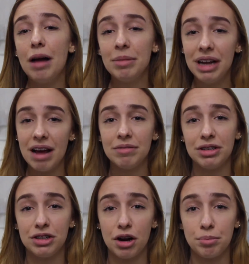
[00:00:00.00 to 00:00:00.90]
I'm gonna have to
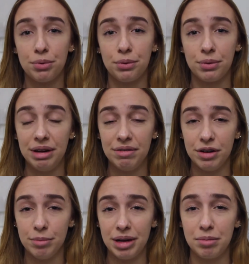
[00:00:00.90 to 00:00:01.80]
start
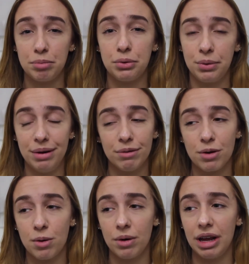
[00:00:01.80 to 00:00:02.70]
pre-filming,
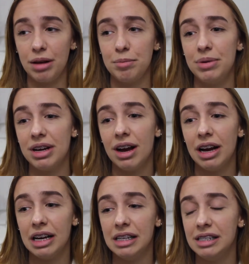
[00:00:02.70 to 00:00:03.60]
pre-recording
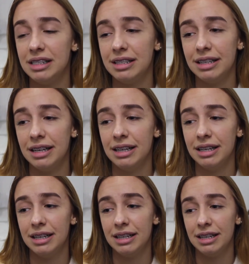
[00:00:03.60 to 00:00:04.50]
because
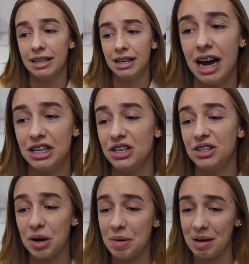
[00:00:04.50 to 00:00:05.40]
I
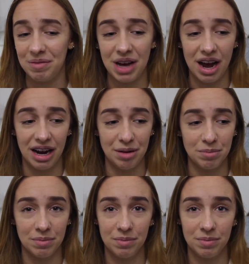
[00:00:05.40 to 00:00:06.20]
just don't have time.